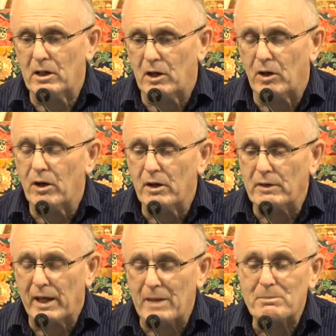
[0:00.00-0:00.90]

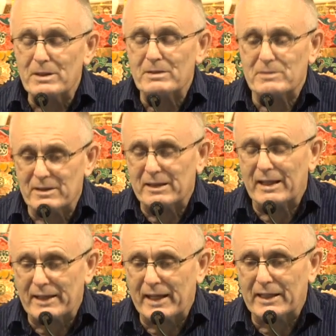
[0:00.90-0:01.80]
the happiness that they're
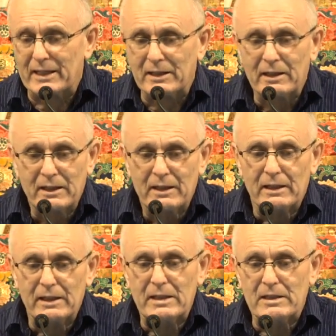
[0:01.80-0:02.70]
lacking
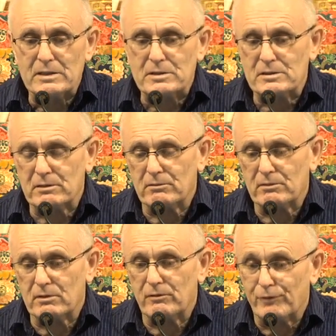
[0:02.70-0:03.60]
is
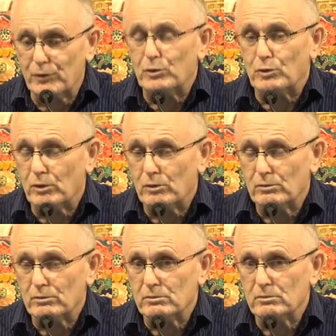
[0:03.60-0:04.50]
food,
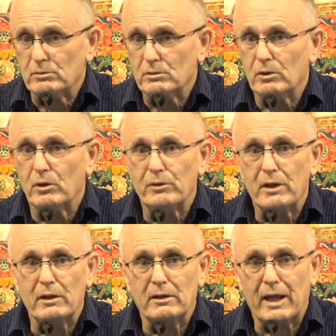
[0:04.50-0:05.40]
or
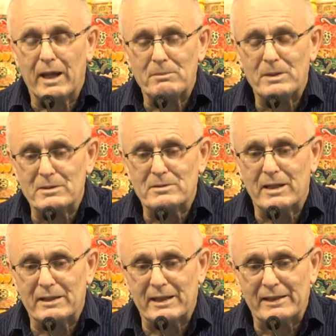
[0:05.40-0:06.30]
the happiness
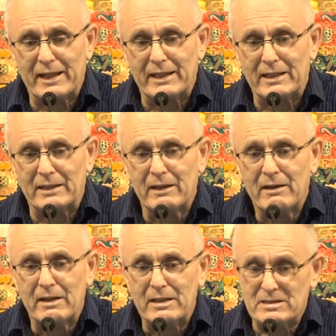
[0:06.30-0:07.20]
that they're lacking
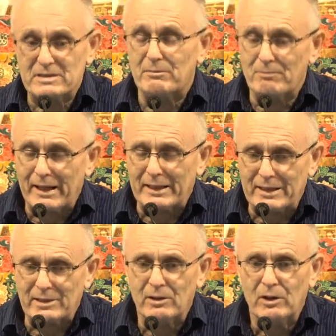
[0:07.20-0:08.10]
is some
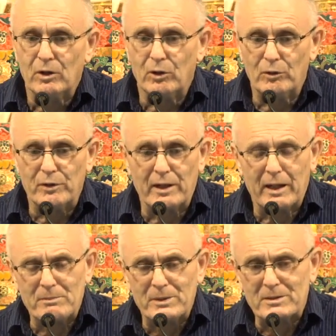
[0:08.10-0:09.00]
money, or the
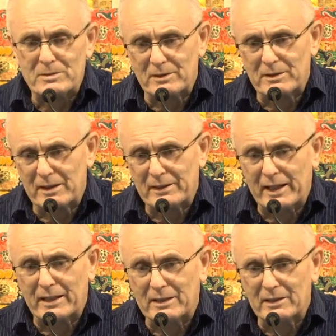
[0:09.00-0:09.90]
happiness that they're
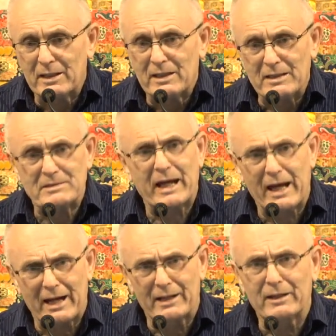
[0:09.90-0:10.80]
lacking is a
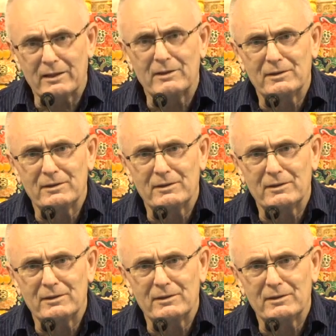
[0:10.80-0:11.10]
hug.